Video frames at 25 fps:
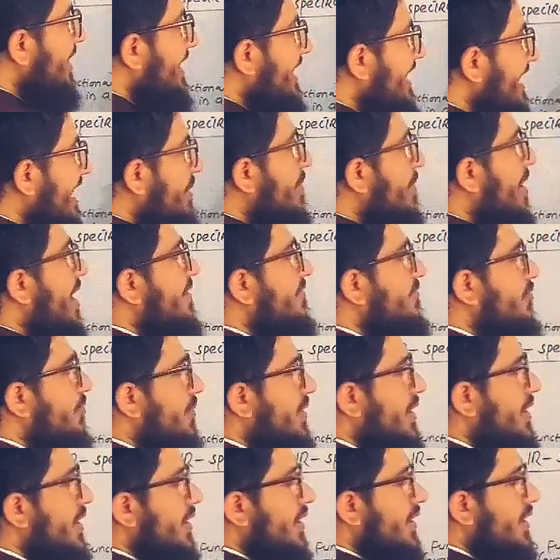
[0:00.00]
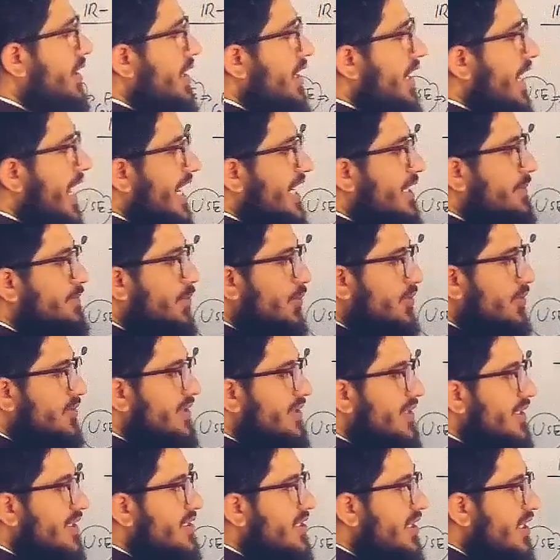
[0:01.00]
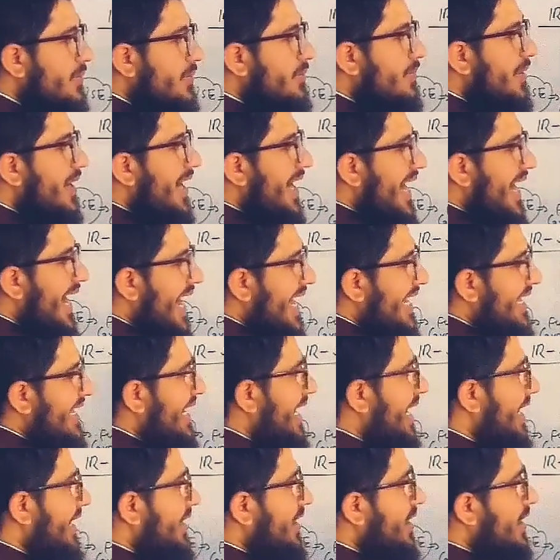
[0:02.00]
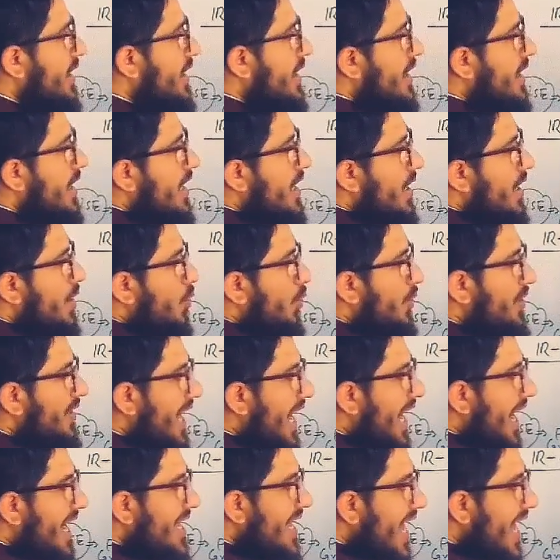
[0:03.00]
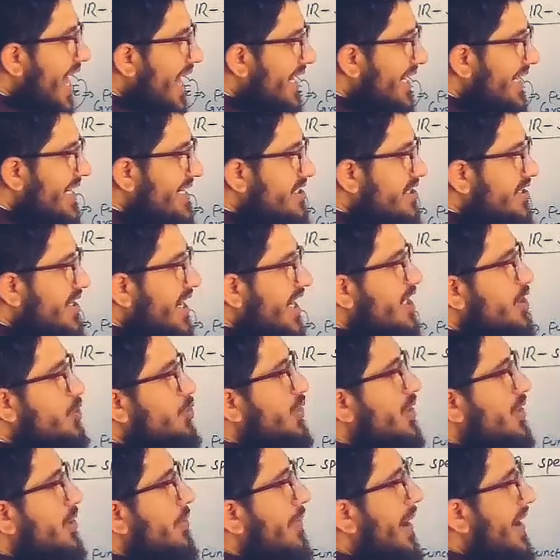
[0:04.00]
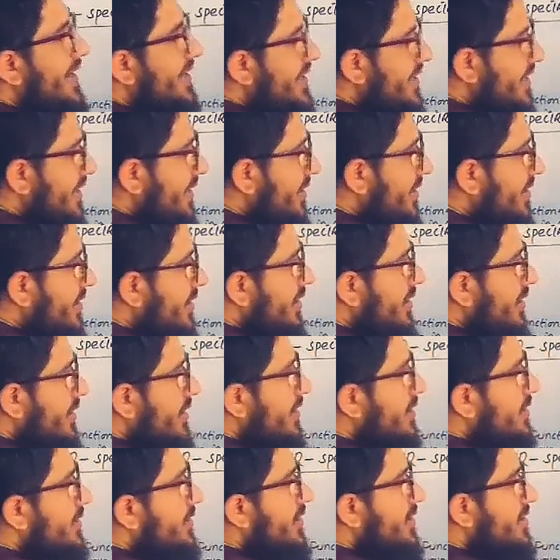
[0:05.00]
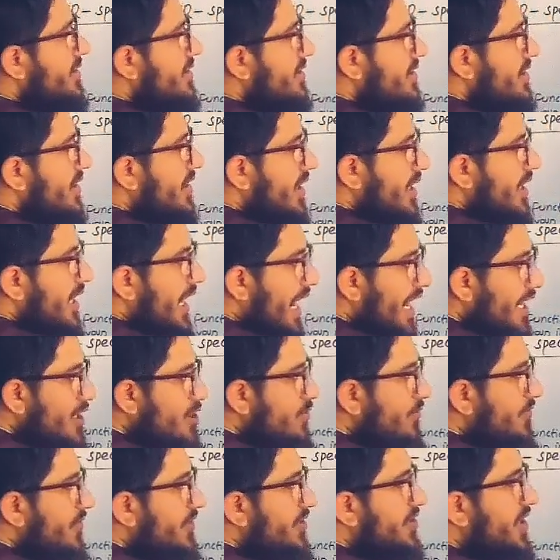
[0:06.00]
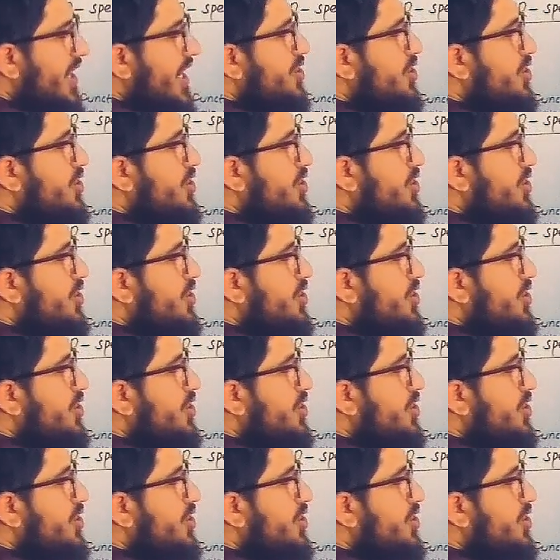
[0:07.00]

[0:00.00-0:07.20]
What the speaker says: the word EMR from here and put the term IR. When IR interacts with the matter, this kind of